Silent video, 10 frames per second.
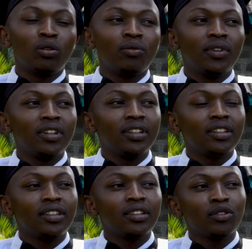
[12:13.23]
of
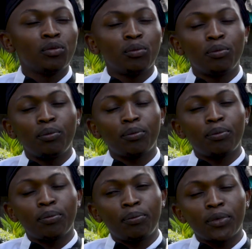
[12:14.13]
the
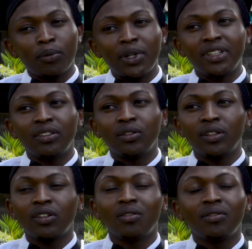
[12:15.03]
property
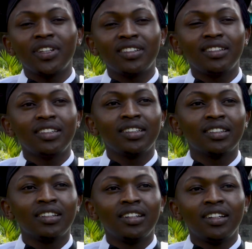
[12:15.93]
law and conveyancing,
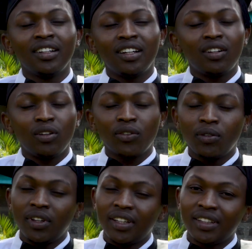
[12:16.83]
and
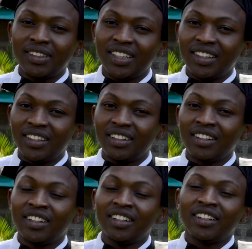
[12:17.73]
also in the gender and
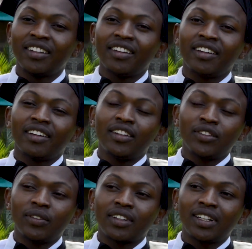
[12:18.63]

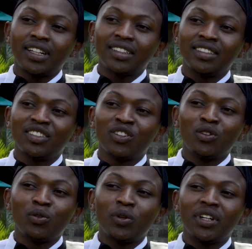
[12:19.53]
relations class,
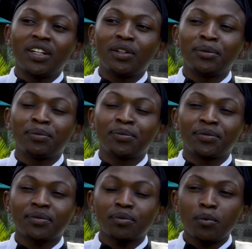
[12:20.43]
where
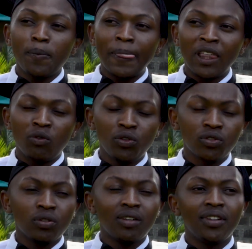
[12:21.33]
we
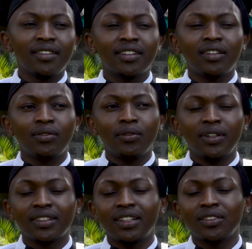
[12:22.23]
used to have the insightful
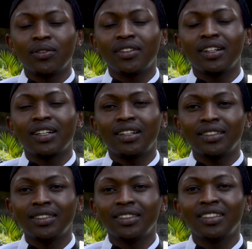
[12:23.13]
discussions in
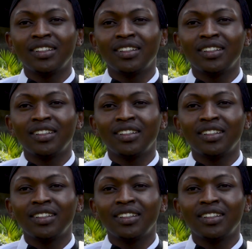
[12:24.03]
class.